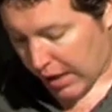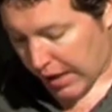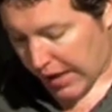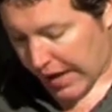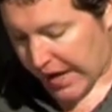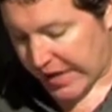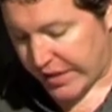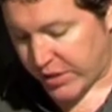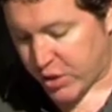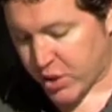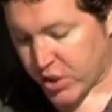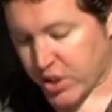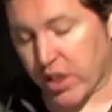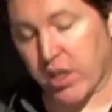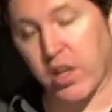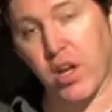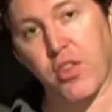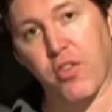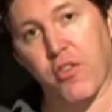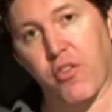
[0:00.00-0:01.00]
and
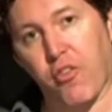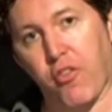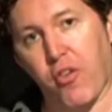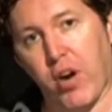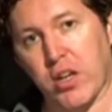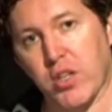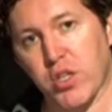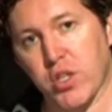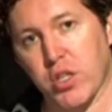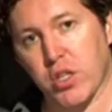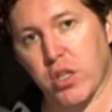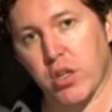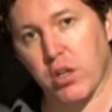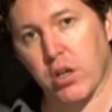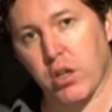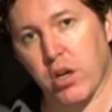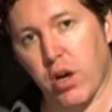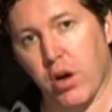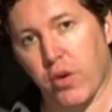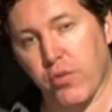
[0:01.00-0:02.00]
sit at the front
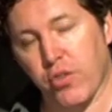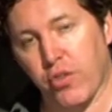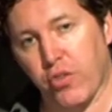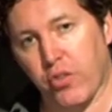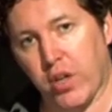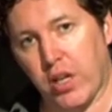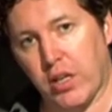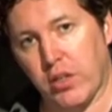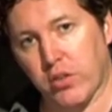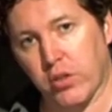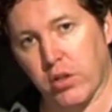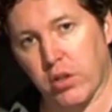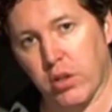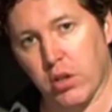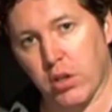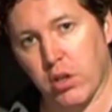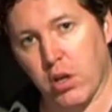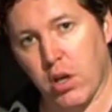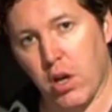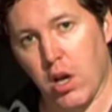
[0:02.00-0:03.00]
of the seat.
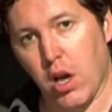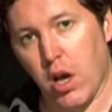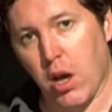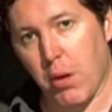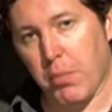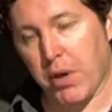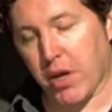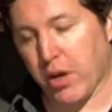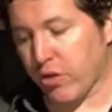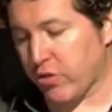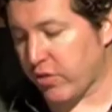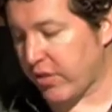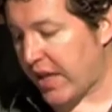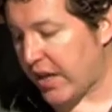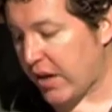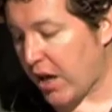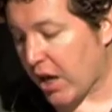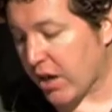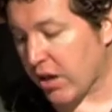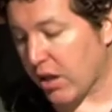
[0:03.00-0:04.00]
Because
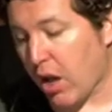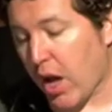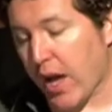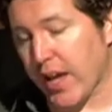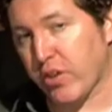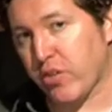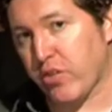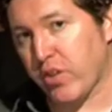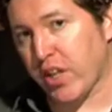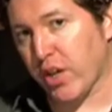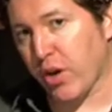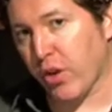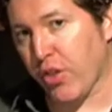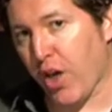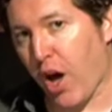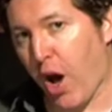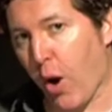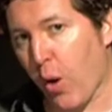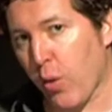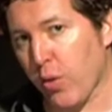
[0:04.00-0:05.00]
then, unlike sitting on the
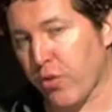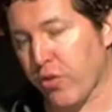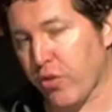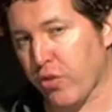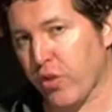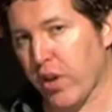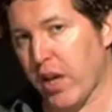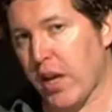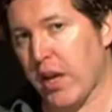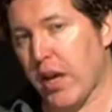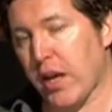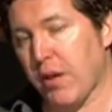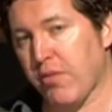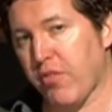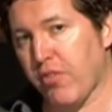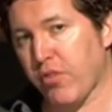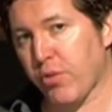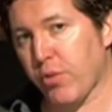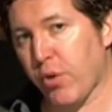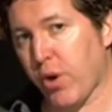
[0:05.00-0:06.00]
whole of the seat and
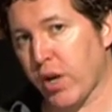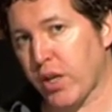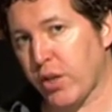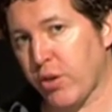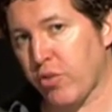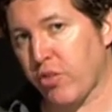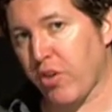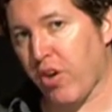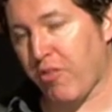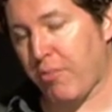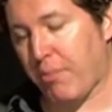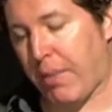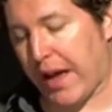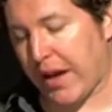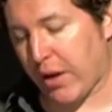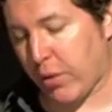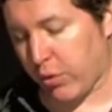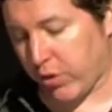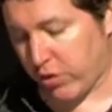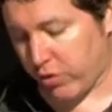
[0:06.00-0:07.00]
throwing yourself
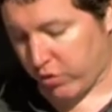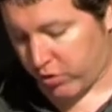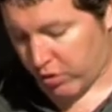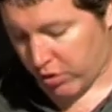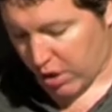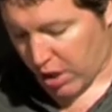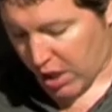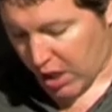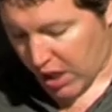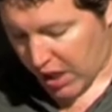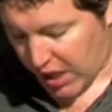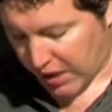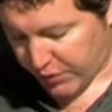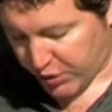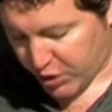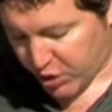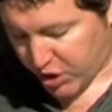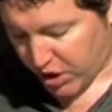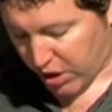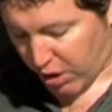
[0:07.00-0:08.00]
backwards, if
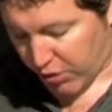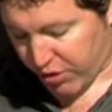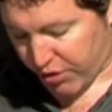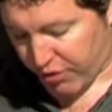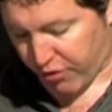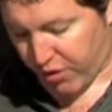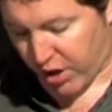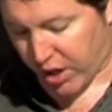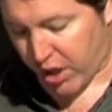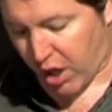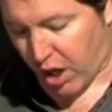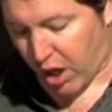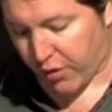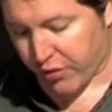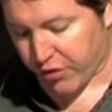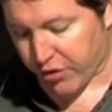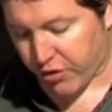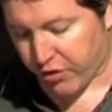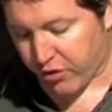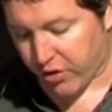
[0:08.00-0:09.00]
you sit on the front half
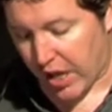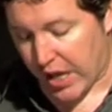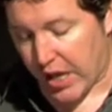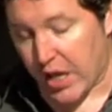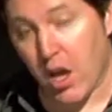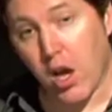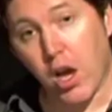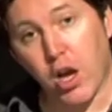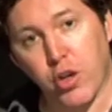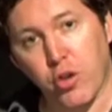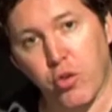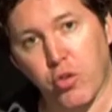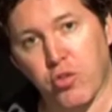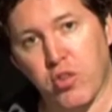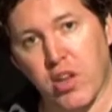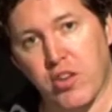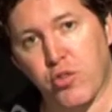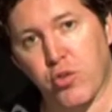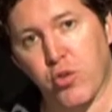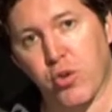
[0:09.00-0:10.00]
of the seat, your
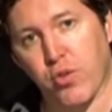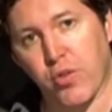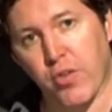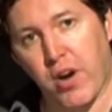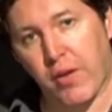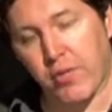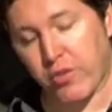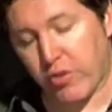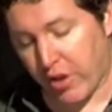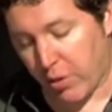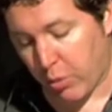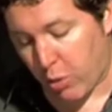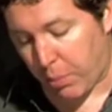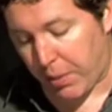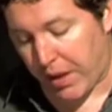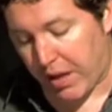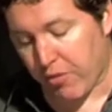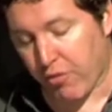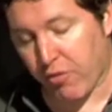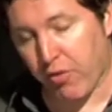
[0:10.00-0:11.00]
centre of gravity will
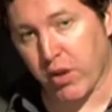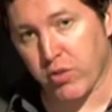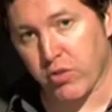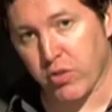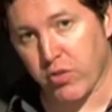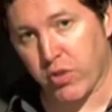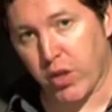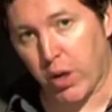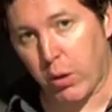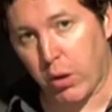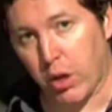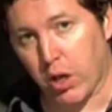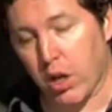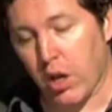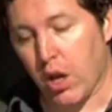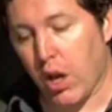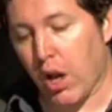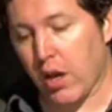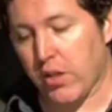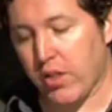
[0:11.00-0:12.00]
be in front of you.
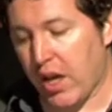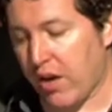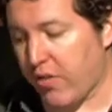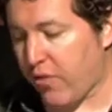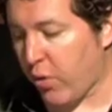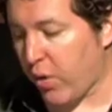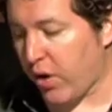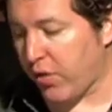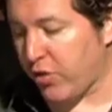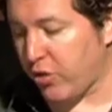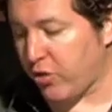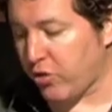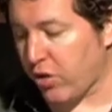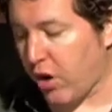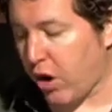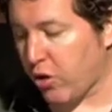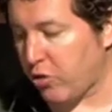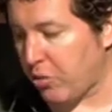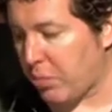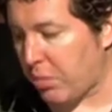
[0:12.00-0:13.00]
Therefore, if you
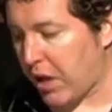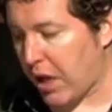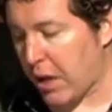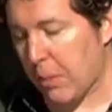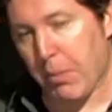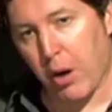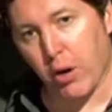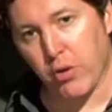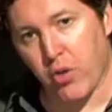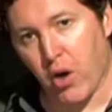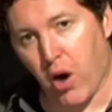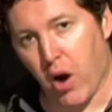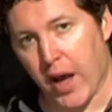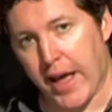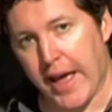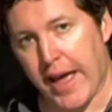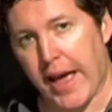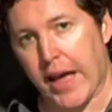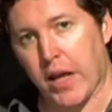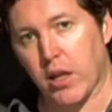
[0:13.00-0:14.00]
start to play both
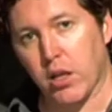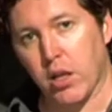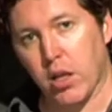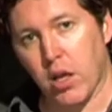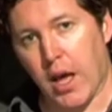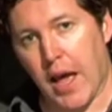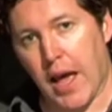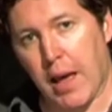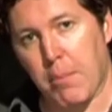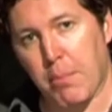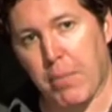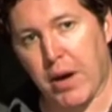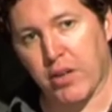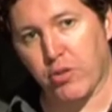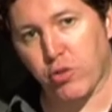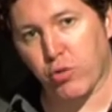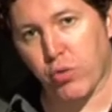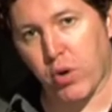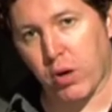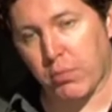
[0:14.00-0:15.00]
hi-hat and
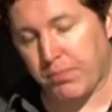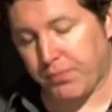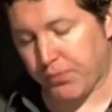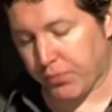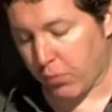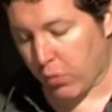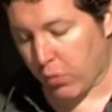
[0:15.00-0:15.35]
bass drum,